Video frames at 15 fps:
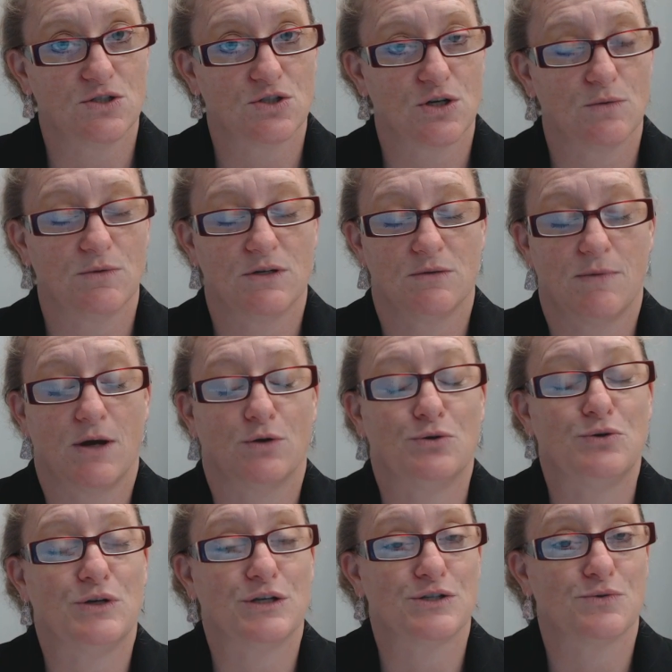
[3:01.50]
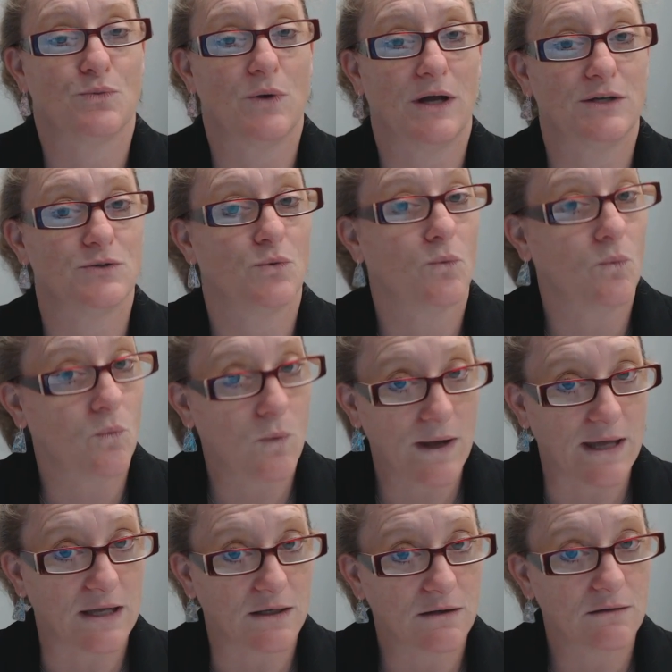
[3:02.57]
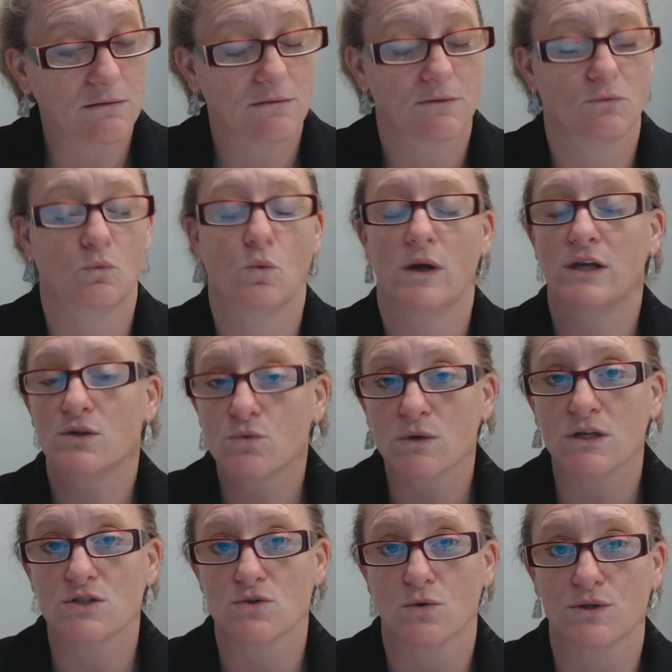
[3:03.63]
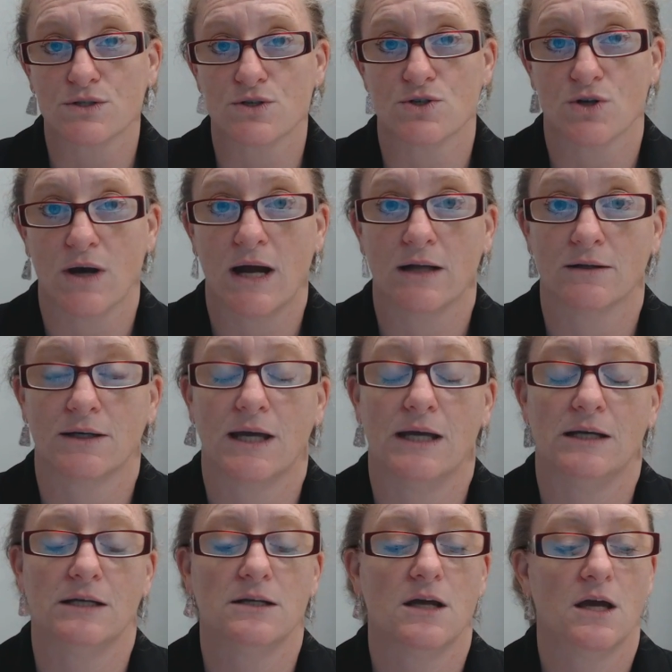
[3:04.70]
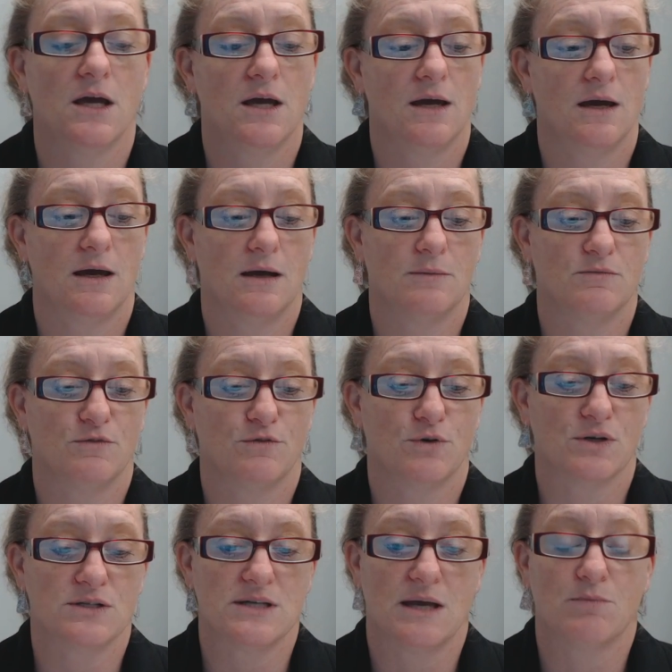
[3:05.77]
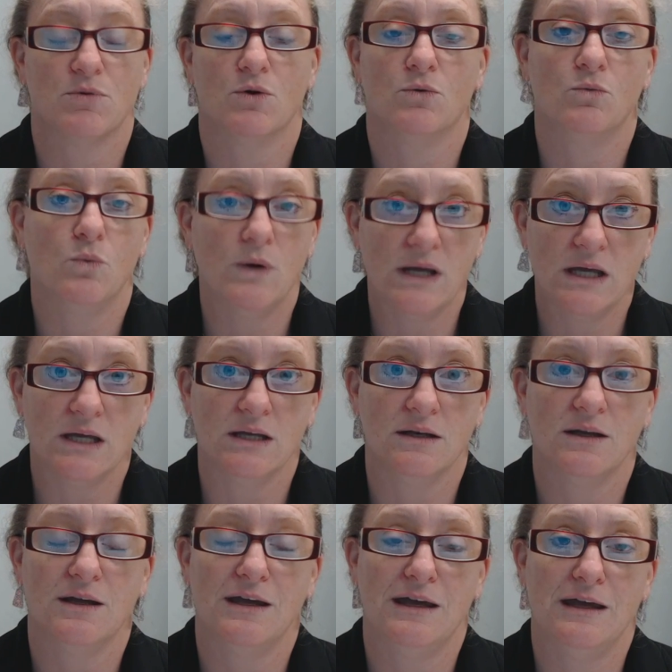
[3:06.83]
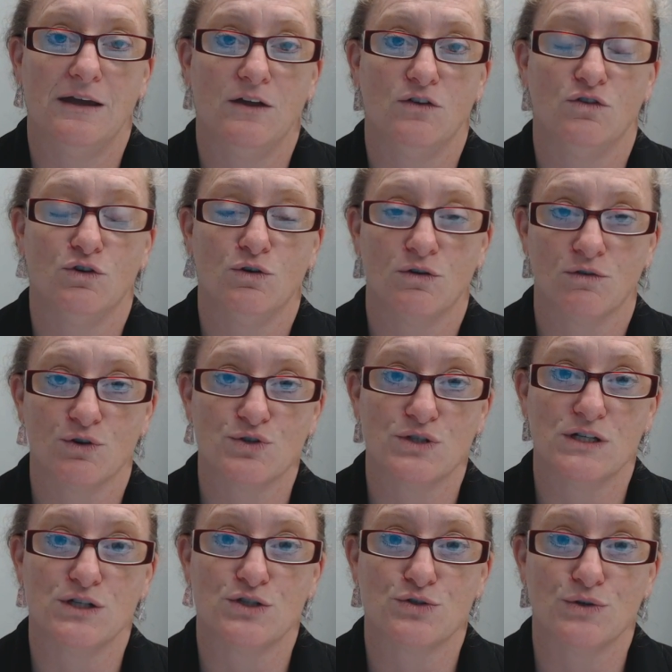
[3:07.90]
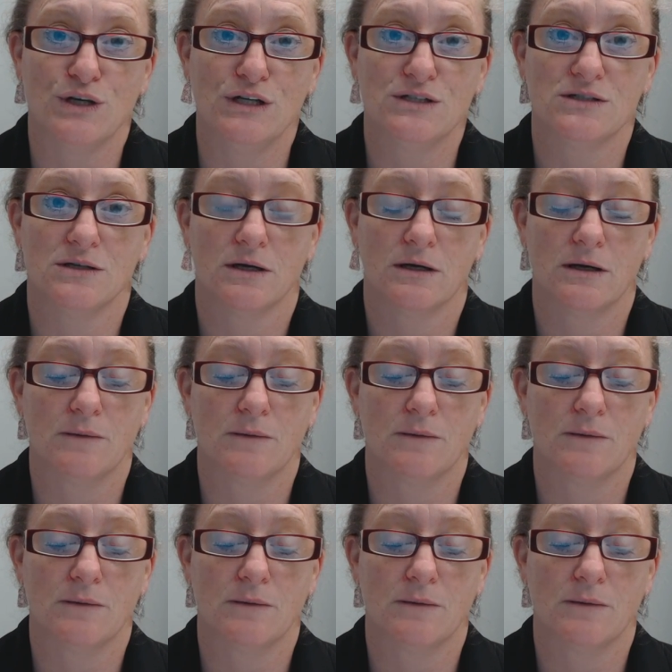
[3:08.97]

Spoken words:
determined about who gets what when resources are allocated. For example, when is University Street